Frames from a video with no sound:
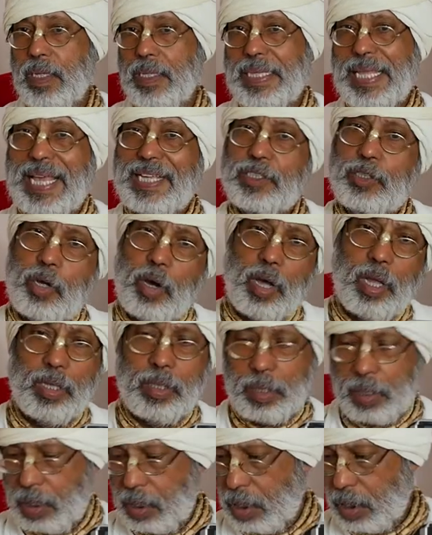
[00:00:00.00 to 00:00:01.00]
That is
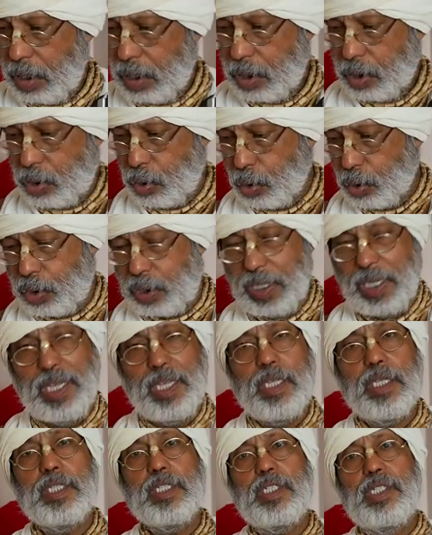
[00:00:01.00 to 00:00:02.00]
called
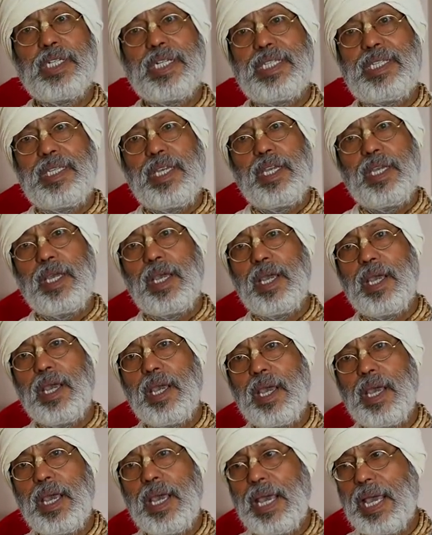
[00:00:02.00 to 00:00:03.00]
Sruti, Shruti,
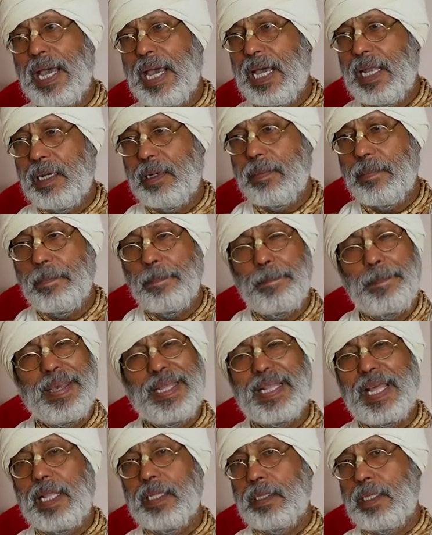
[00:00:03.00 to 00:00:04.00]
and
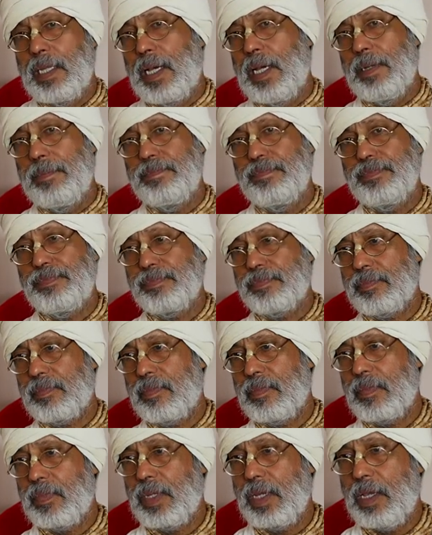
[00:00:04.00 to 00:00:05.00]
Vedanta.
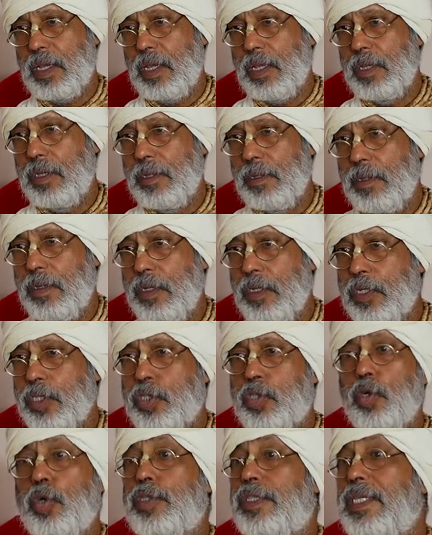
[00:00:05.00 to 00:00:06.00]

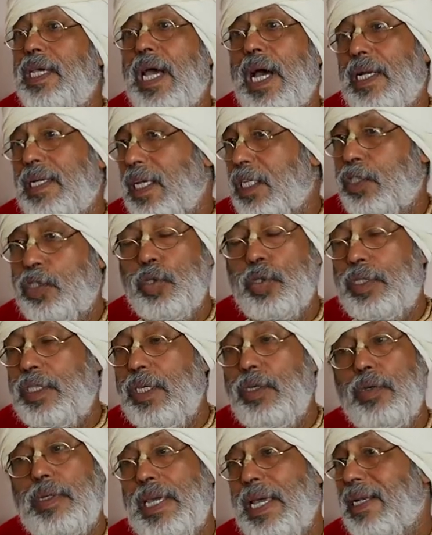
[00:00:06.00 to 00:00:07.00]
Sruti, under
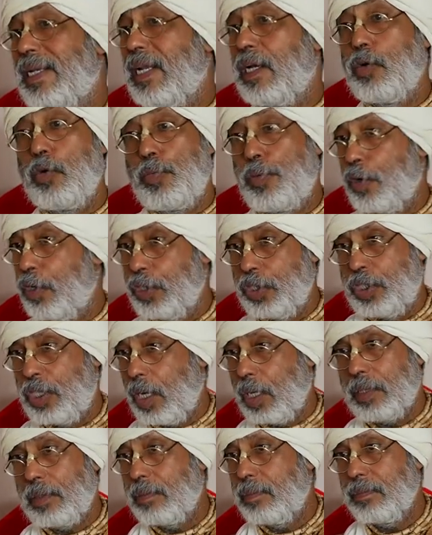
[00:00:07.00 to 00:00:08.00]
Sruti you can get
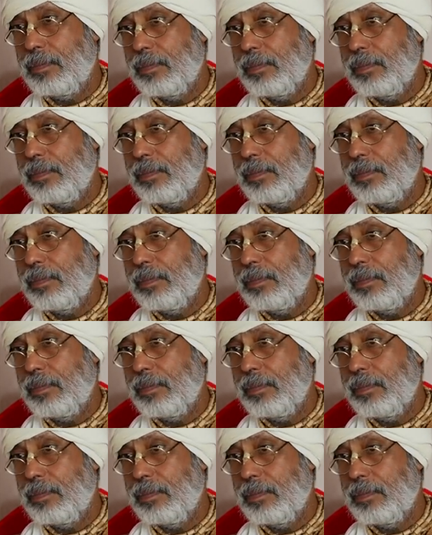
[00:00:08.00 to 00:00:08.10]
Upanishad.